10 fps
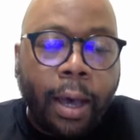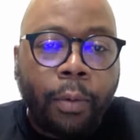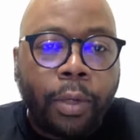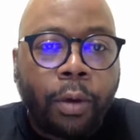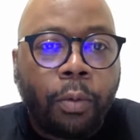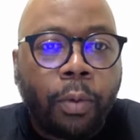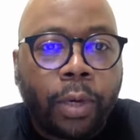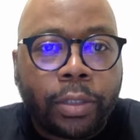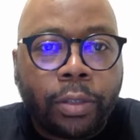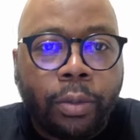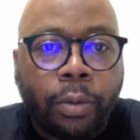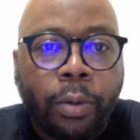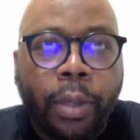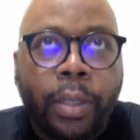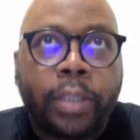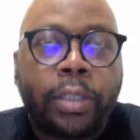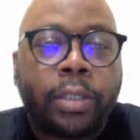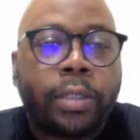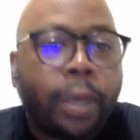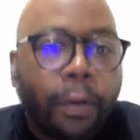We don't want to
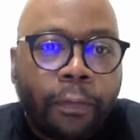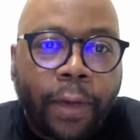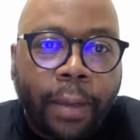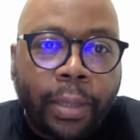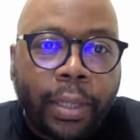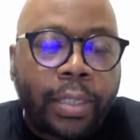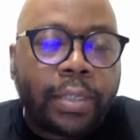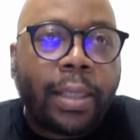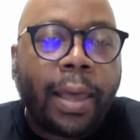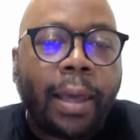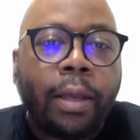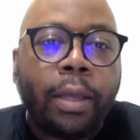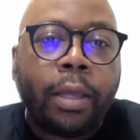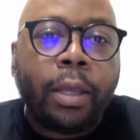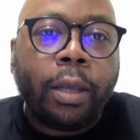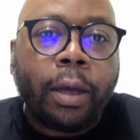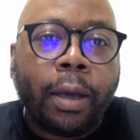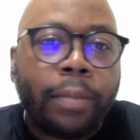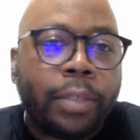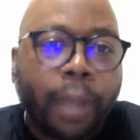tell families that, you know,
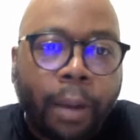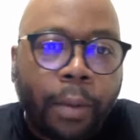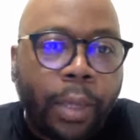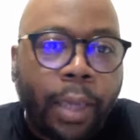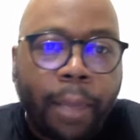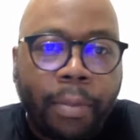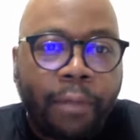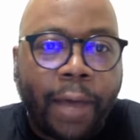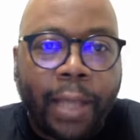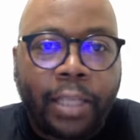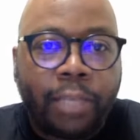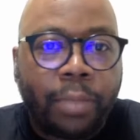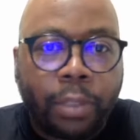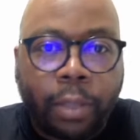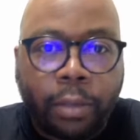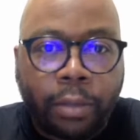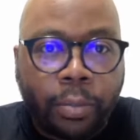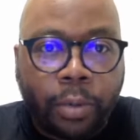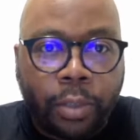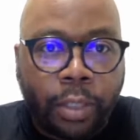I'm sorry, we can't provide these mental health
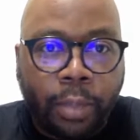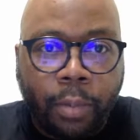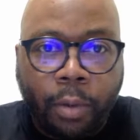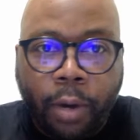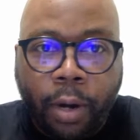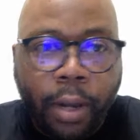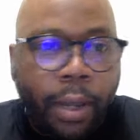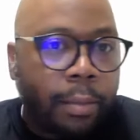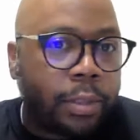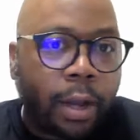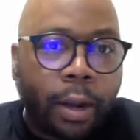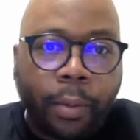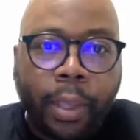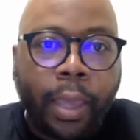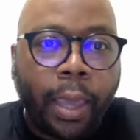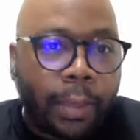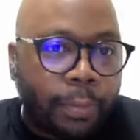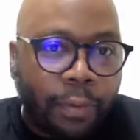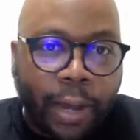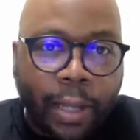supports anymore. I'm sorry, we can't
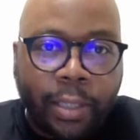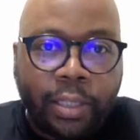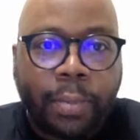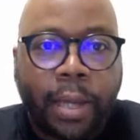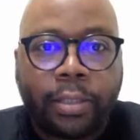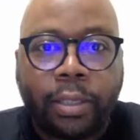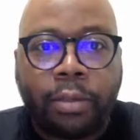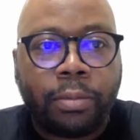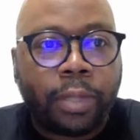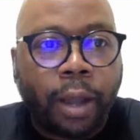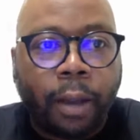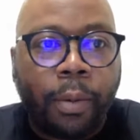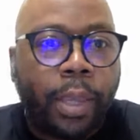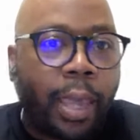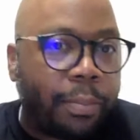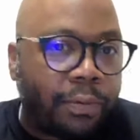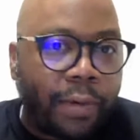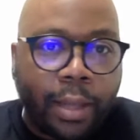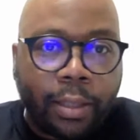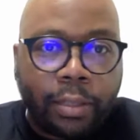provide these bicycles. I'm sorry, we can't
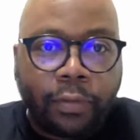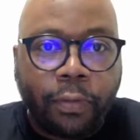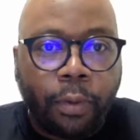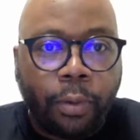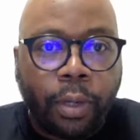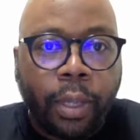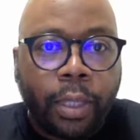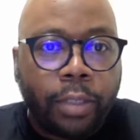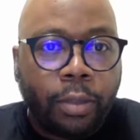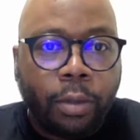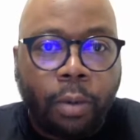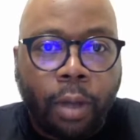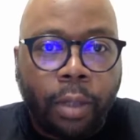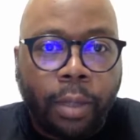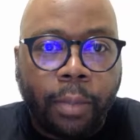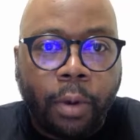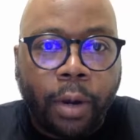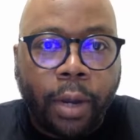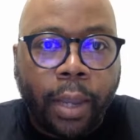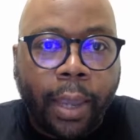provide this food to you all
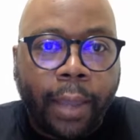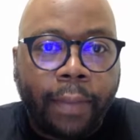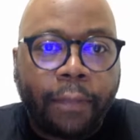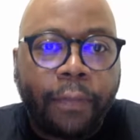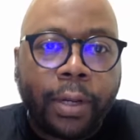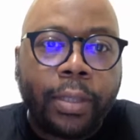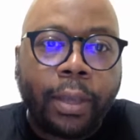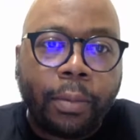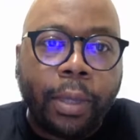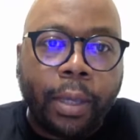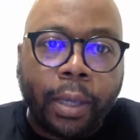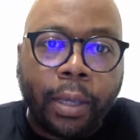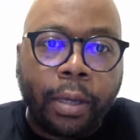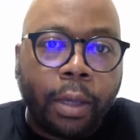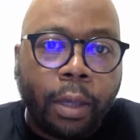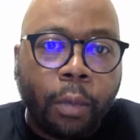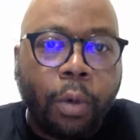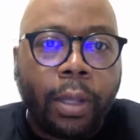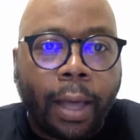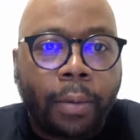anymore. And the funding that we get
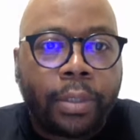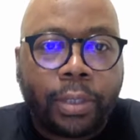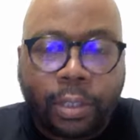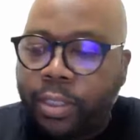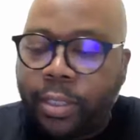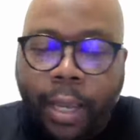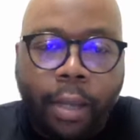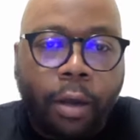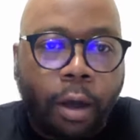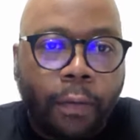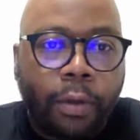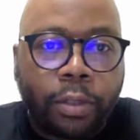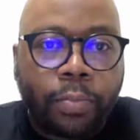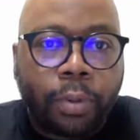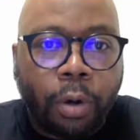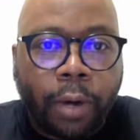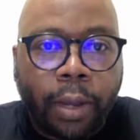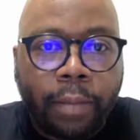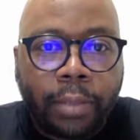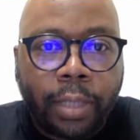will allow us to sustain all of those
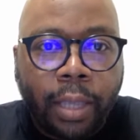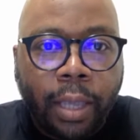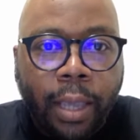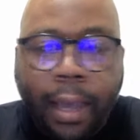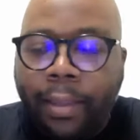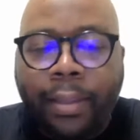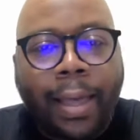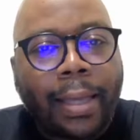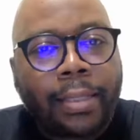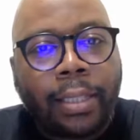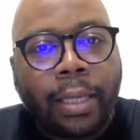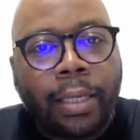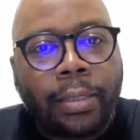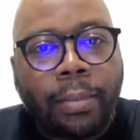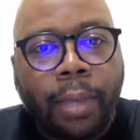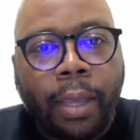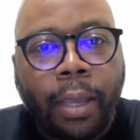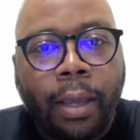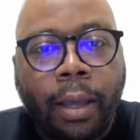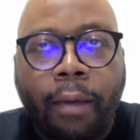programs. And then lastly, to
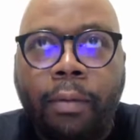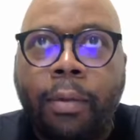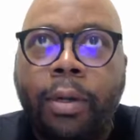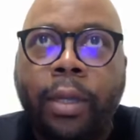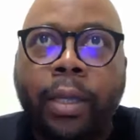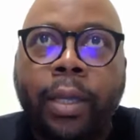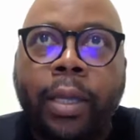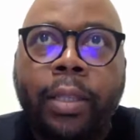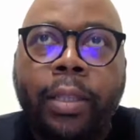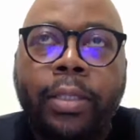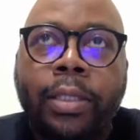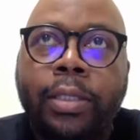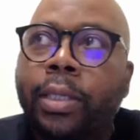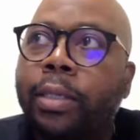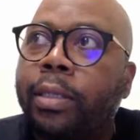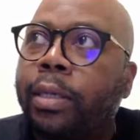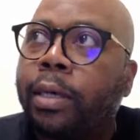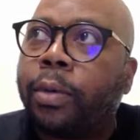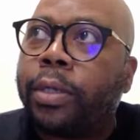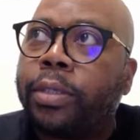me, Ramona, this isn't a
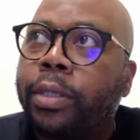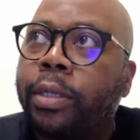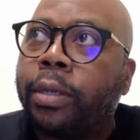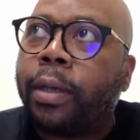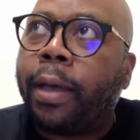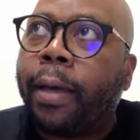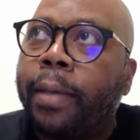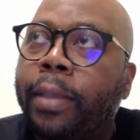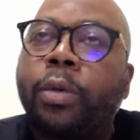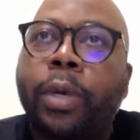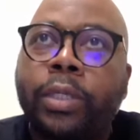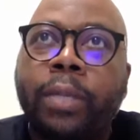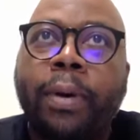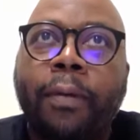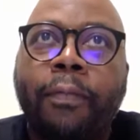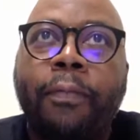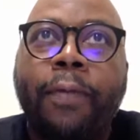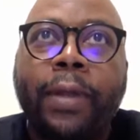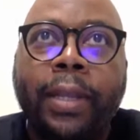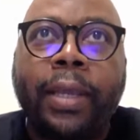question, it's a question about
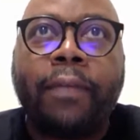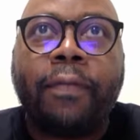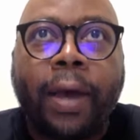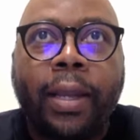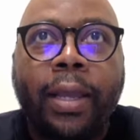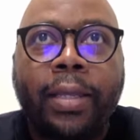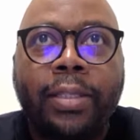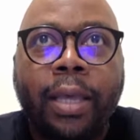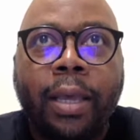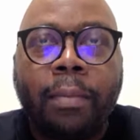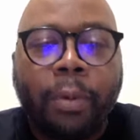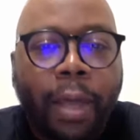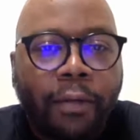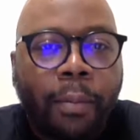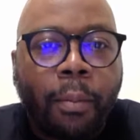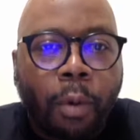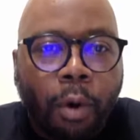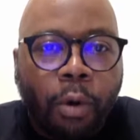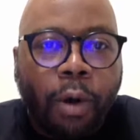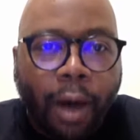funding and finance, but we have a
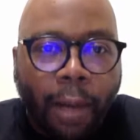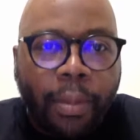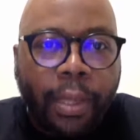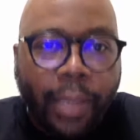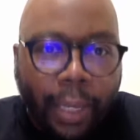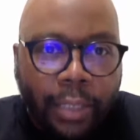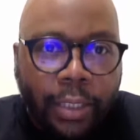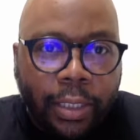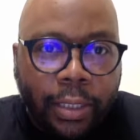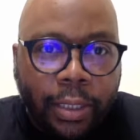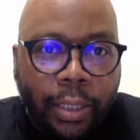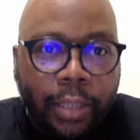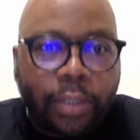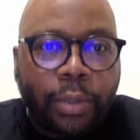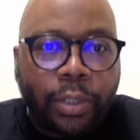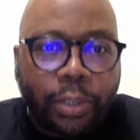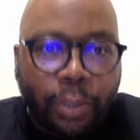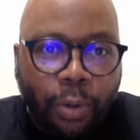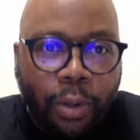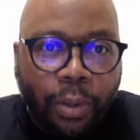moral obligation to
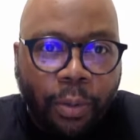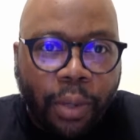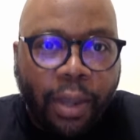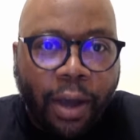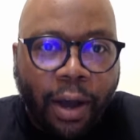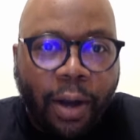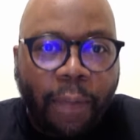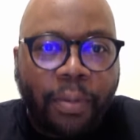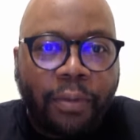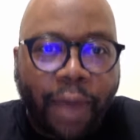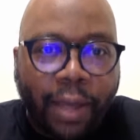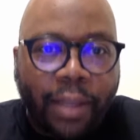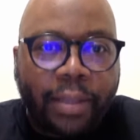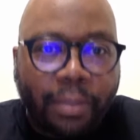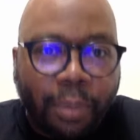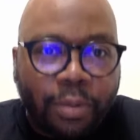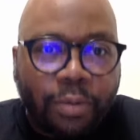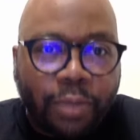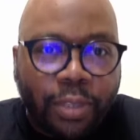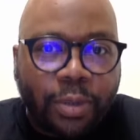ensure that we are providing the most
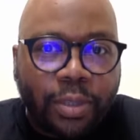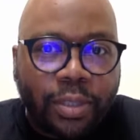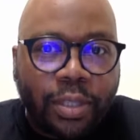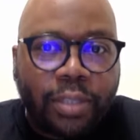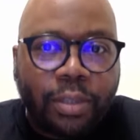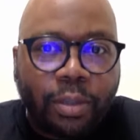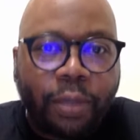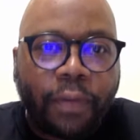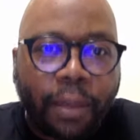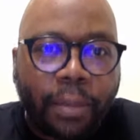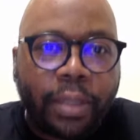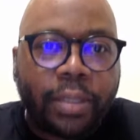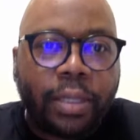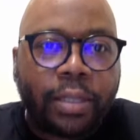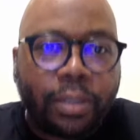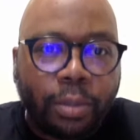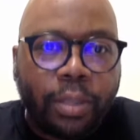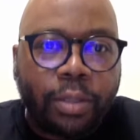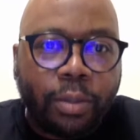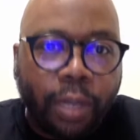resources to the families and
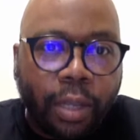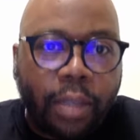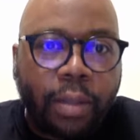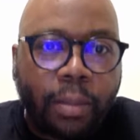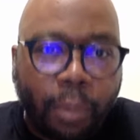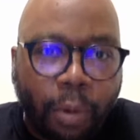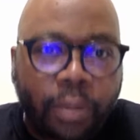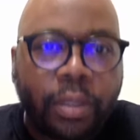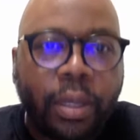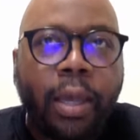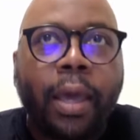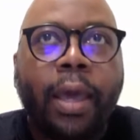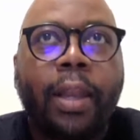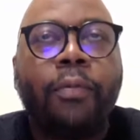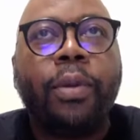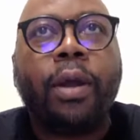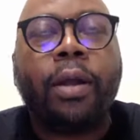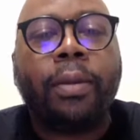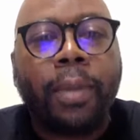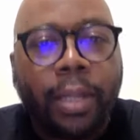students who need it the most. And if we are
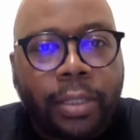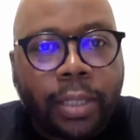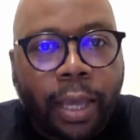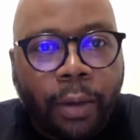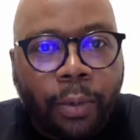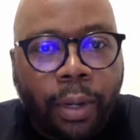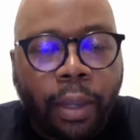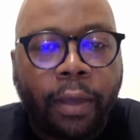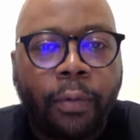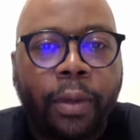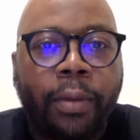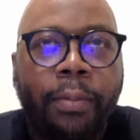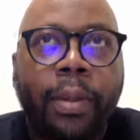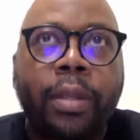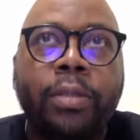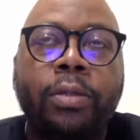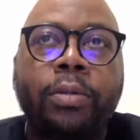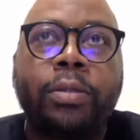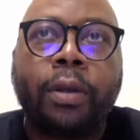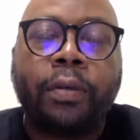committed to equity, if we're committed to
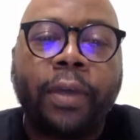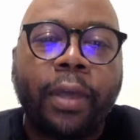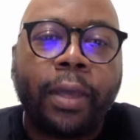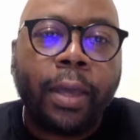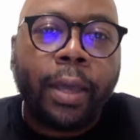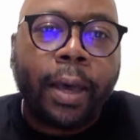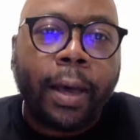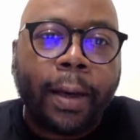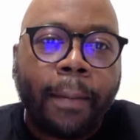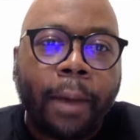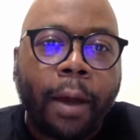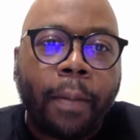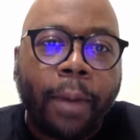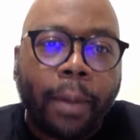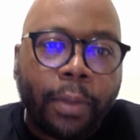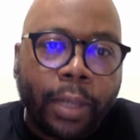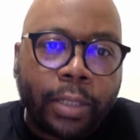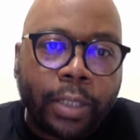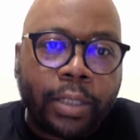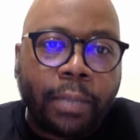serving our
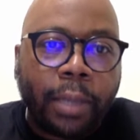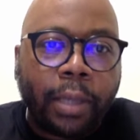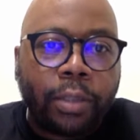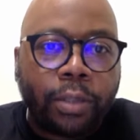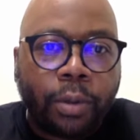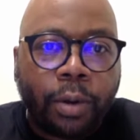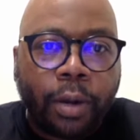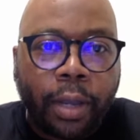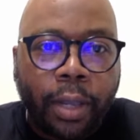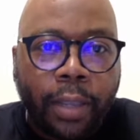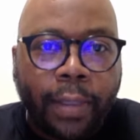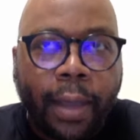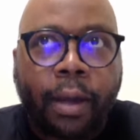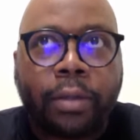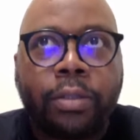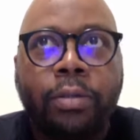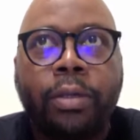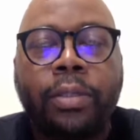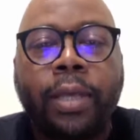populations and making sure that our students